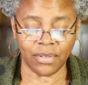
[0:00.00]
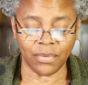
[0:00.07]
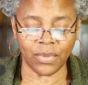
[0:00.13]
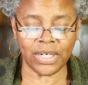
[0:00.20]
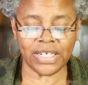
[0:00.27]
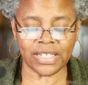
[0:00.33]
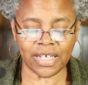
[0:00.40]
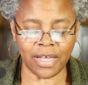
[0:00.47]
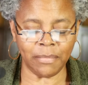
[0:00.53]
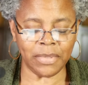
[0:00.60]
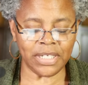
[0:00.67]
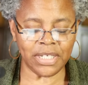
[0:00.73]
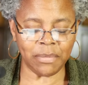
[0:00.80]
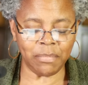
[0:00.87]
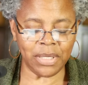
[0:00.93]
What has come
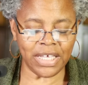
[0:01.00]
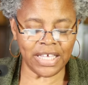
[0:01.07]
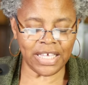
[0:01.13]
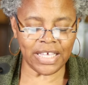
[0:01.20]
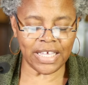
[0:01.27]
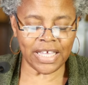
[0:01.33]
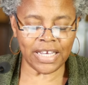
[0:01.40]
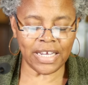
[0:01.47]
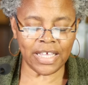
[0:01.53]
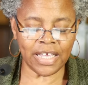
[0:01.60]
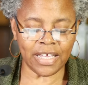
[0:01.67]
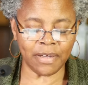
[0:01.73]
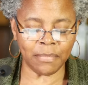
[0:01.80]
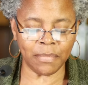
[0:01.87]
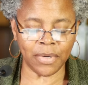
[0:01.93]
into being in
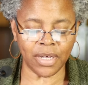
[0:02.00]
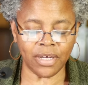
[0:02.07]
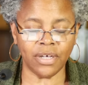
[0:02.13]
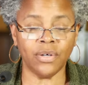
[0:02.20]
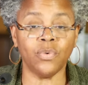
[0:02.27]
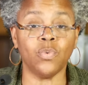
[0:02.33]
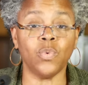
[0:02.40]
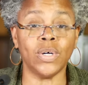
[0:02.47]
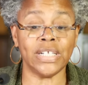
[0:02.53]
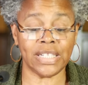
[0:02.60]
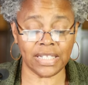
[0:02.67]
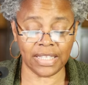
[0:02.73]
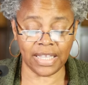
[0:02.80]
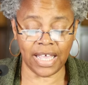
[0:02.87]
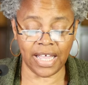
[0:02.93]
Him
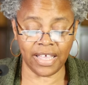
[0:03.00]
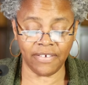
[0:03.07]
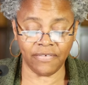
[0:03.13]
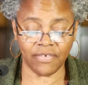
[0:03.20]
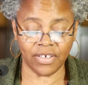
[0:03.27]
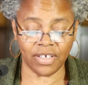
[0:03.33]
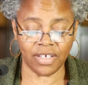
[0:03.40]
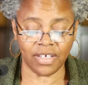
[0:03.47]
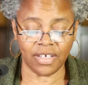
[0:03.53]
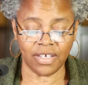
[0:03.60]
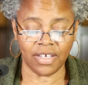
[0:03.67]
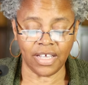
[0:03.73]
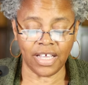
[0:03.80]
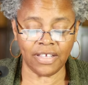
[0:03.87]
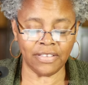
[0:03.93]
was life,
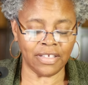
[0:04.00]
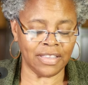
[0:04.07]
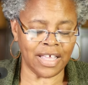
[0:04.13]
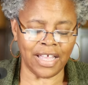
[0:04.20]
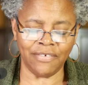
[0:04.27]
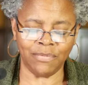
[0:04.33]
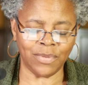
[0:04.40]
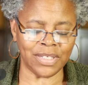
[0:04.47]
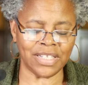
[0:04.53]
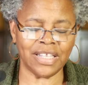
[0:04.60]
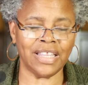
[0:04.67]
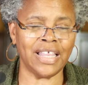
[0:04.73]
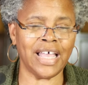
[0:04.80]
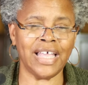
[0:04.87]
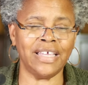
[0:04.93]
and the life was the
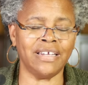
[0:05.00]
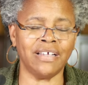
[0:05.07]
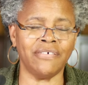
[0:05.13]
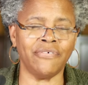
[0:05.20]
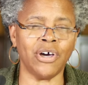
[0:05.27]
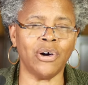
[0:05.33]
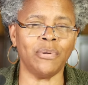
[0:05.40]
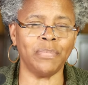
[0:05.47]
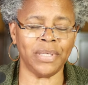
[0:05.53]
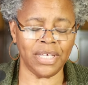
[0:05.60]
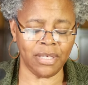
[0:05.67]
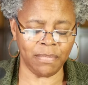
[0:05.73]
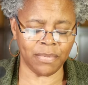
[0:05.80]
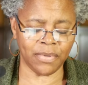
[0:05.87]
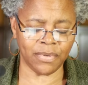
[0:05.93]
light of all
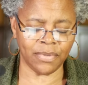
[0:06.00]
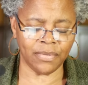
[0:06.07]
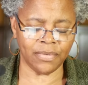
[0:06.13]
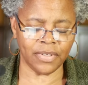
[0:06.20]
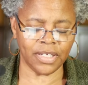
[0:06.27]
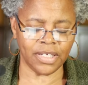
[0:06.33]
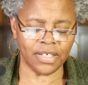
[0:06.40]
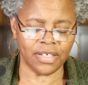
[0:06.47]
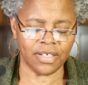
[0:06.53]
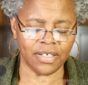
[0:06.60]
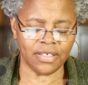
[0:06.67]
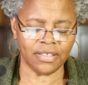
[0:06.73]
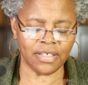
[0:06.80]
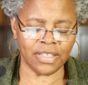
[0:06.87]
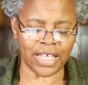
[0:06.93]
people.
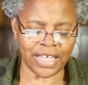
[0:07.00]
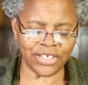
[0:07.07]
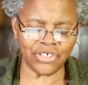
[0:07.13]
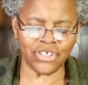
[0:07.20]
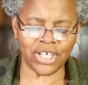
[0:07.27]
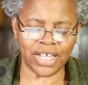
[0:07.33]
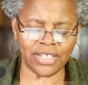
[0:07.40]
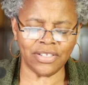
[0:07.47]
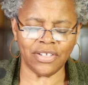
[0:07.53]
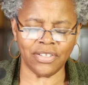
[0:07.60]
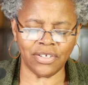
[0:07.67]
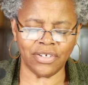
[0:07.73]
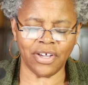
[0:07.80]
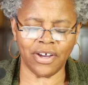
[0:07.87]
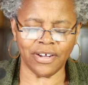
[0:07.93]
The light shines in
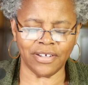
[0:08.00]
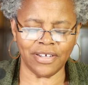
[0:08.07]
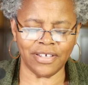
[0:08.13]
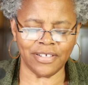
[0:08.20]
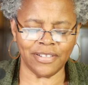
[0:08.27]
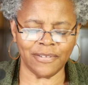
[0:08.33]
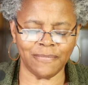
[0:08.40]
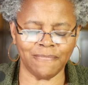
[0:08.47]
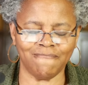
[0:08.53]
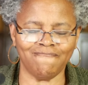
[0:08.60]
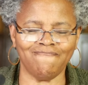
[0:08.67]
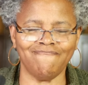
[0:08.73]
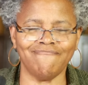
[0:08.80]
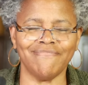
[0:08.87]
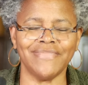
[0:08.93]
the darkness,
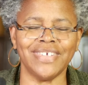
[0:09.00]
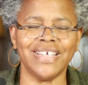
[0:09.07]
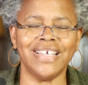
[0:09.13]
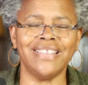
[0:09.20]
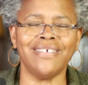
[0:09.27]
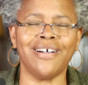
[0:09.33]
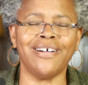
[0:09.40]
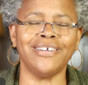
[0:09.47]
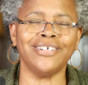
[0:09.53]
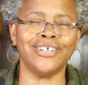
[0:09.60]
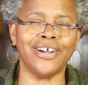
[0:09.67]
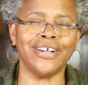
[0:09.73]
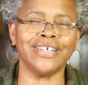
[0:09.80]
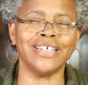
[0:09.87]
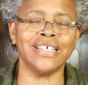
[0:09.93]
and the
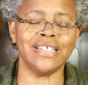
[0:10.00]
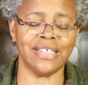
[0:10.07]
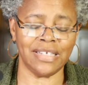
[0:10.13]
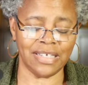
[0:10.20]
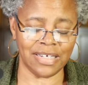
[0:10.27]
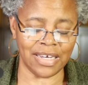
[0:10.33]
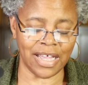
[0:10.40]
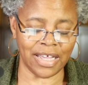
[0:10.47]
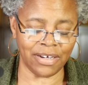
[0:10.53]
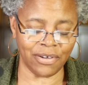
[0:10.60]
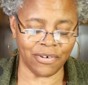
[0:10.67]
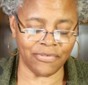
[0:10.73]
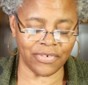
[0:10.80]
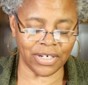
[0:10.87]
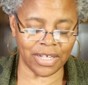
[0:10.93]
darkness did not
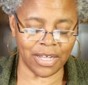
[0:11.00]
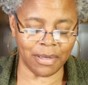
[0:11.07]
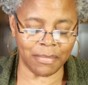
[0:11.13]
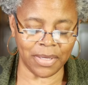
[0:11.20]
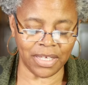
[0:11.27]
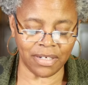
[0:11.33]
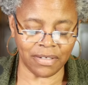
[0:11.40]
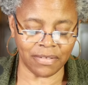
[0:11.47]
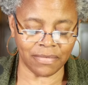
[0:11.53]
overcome it.